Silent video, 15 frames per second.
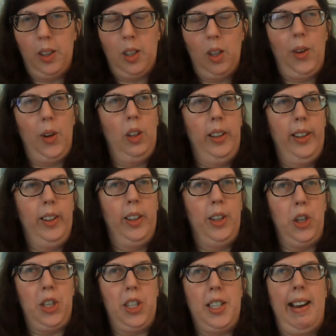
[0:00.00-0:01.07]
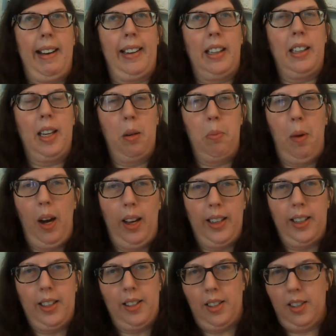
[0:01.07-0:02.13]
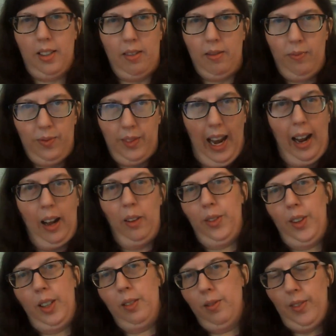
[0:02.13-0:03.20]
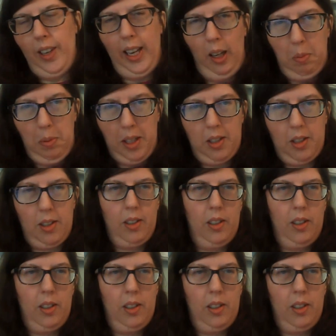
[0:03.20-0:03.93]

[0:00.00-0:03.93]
So they're literally just stacking dead bodies out in the elements.